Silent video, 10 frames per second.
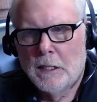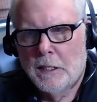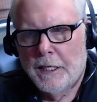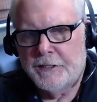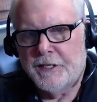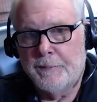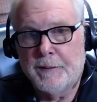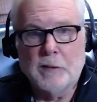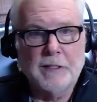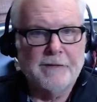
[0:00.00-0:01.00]
And some
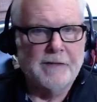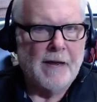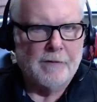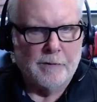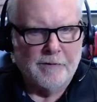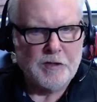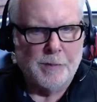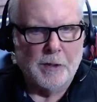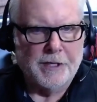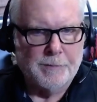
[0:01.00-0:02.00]
people who even have a reverse
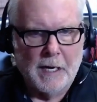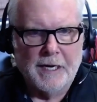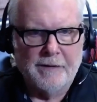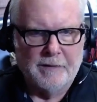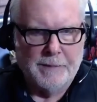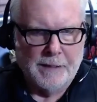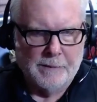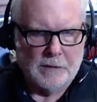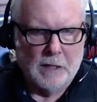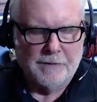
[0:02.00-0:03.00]
mortgage might even be able
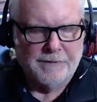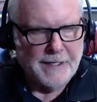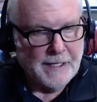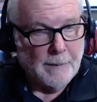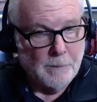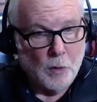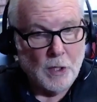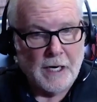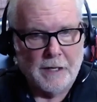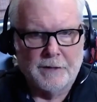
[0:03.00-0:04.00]
to qualify to get more
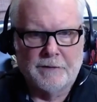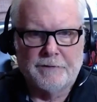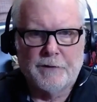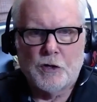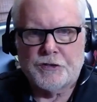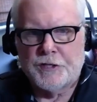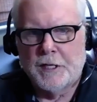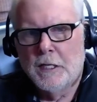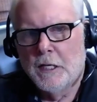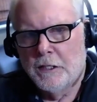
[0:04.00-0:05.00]
out of their reverse.
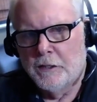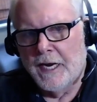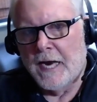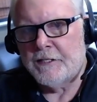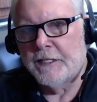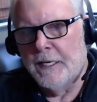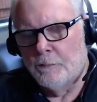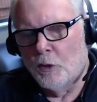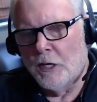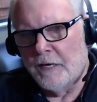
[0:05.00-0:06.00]
You can actually get
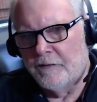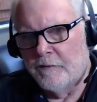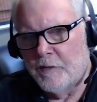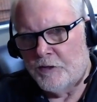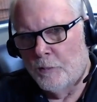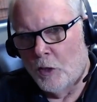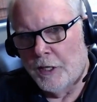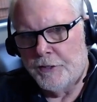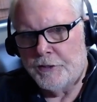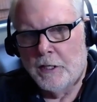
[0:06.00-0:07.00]
more out of a reverse
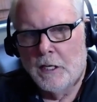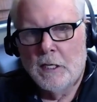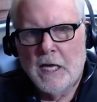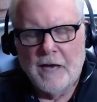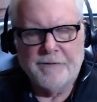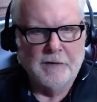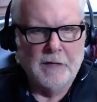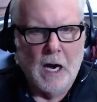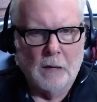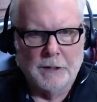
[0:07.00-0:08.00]
mortgage after you've
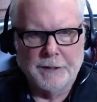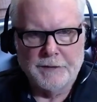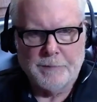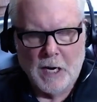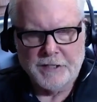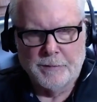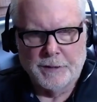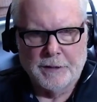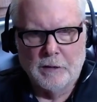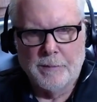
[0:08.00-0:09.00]
got one. It's possible
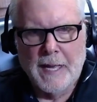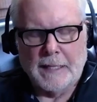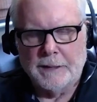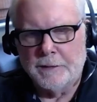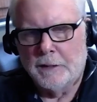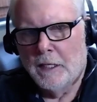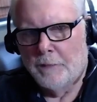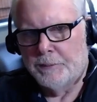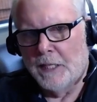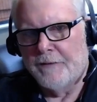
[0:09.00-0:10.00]
to go back and
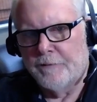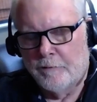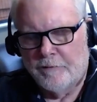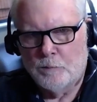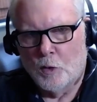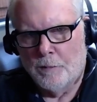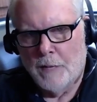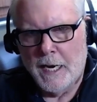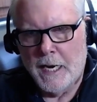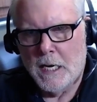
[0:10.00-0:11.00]
apply for more
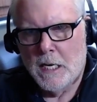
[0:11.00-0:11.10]
money.